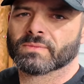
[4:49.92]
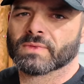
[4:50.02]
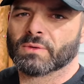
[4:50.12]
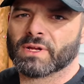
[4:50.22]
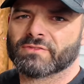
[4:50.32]

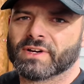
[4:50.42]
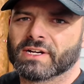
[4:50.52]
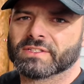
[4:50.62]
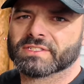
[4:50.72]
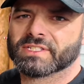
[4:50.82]
And when I
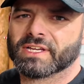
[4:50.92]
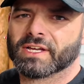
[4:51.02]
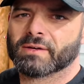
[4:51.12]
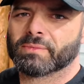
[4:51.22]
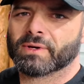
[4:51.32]
fire this thing
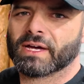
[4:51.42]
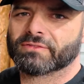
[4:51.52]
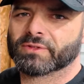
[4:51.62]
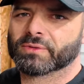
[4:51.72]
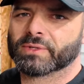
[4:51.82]
up
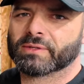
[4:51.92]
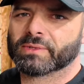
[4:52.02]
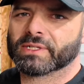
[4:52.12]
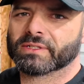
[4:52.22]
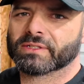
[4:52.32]
after the
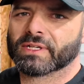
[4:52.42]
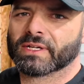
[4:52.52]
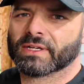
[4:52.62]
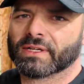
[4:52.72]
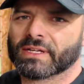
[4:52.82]
rebuild,
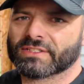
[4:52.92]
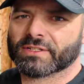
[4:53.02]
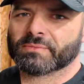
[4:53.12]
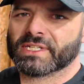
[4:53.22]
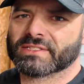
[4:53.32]
it's
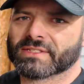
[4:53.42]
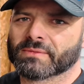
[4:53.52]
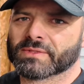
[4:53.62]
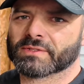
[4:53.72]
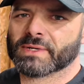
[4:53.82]
going to mean
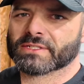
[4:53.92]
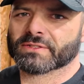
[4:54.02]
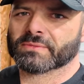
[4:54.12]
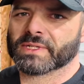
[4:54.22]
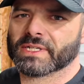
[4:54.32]
something
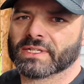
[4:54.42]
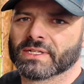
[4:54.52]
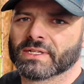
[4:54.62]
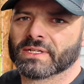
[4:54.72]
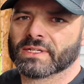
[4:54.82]
special to me.
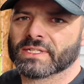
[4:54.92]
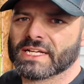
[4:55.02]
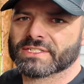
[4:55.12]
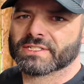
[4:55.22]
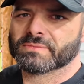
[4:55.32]

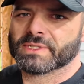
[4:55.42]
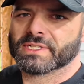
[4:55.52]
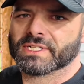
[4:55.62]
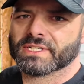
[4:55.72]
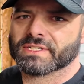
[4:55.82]
Not just
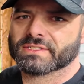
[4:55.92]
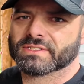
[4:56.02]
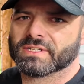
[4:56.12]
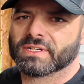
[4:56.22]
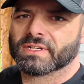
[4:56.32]

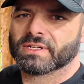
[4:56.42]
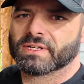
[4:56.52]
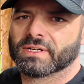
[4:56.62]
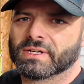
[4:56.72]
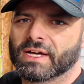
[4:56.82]
because
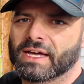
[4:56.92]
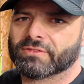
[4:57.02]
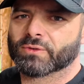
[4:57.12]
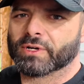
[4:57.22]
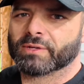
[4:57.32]
I have
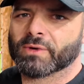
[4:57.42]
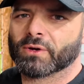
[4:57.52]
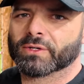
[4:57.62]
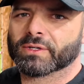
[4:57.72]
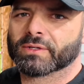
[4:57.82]
a running
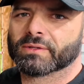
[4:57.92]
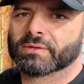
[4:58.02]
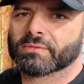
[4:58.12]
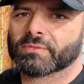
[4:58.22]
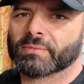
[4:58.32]
motor,
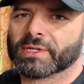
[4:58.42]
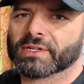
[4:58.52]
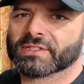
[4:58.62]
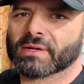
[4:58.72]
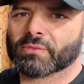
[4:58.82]
but
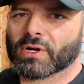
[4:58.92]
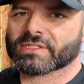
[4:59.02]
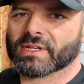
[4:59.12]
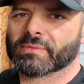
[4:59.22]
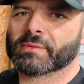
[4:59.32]
because I brought
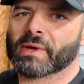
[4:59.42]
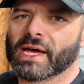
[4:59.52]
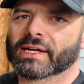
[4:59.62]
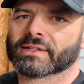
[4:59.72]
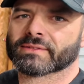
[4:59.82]
something
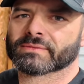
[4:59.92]
back.